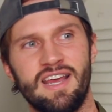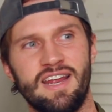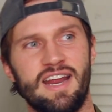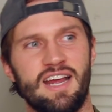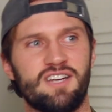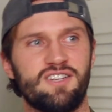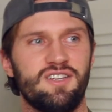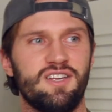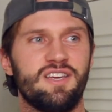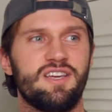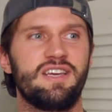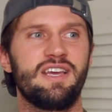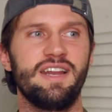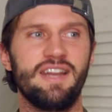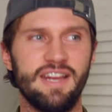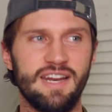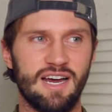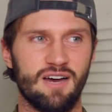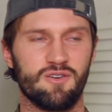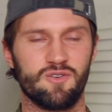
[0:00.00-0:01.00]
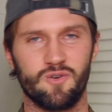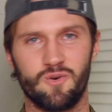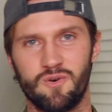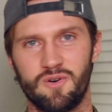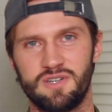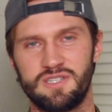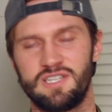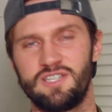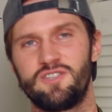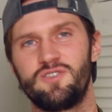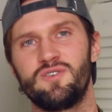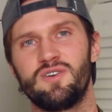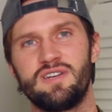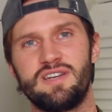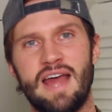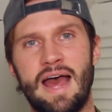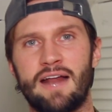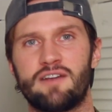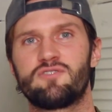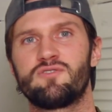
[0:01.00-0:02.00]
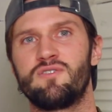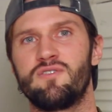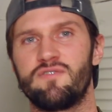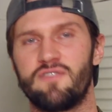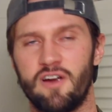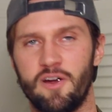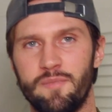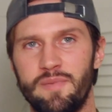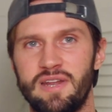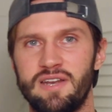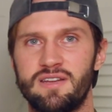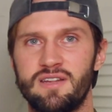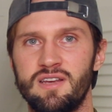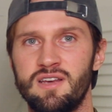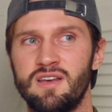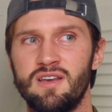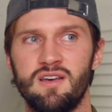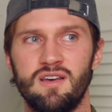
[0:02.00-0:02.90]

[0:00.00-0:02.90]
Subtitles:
and actually getting outdoors into a natural environment,